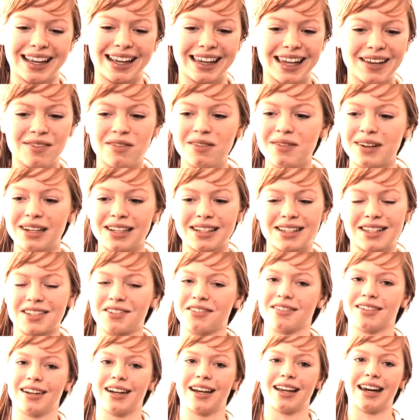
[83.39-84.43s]
And then we went and
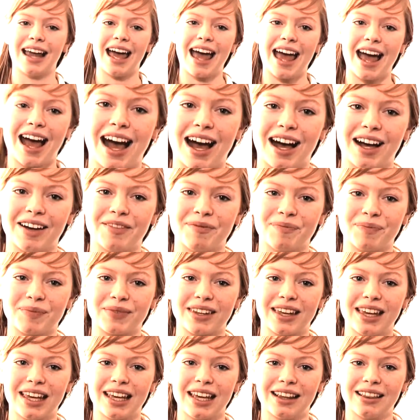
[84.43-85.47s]
saw an,
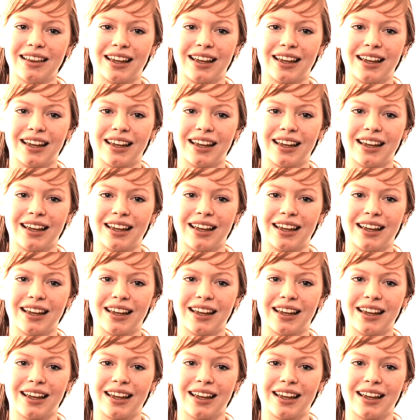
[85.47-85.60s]
um,